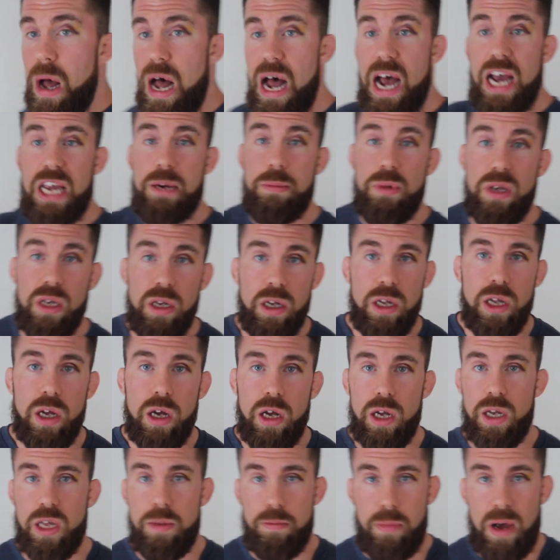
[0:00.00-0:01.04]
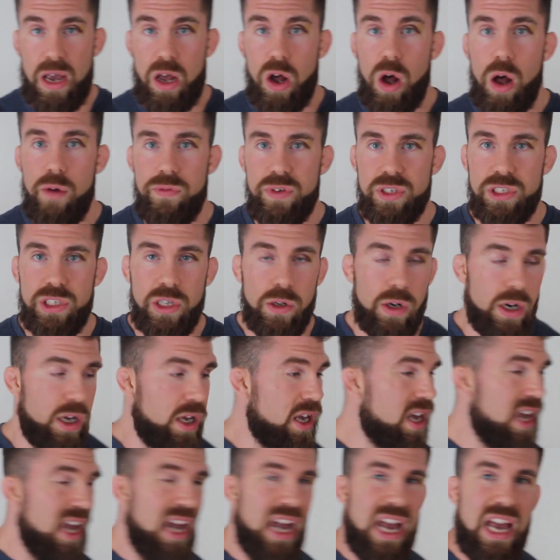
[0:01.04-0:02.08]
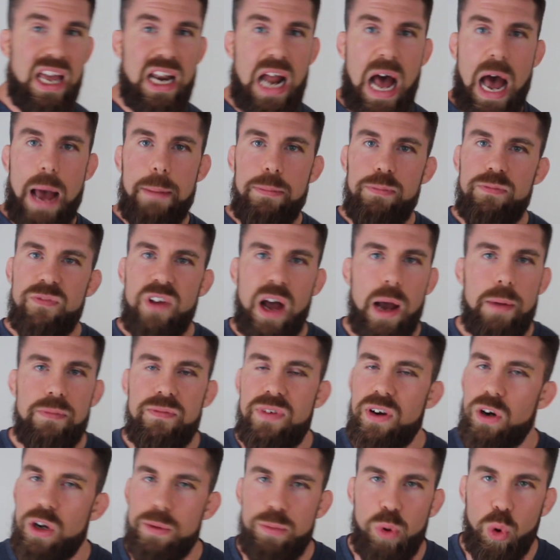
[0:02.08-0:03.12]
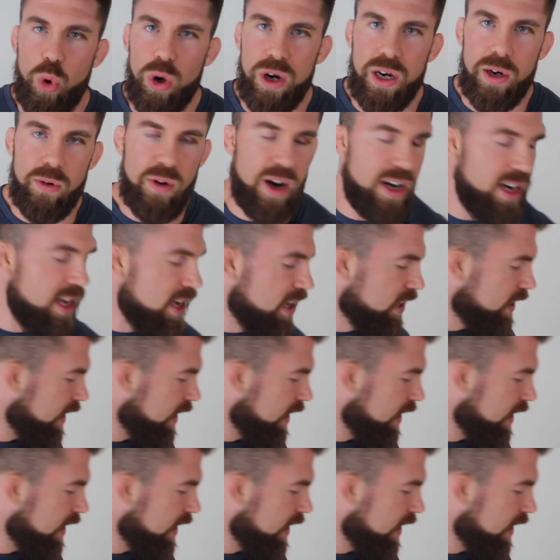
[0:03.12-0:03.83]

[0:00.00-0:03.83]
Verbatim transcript: behind me uh, in my office area, and I'm, I'm very boring, right?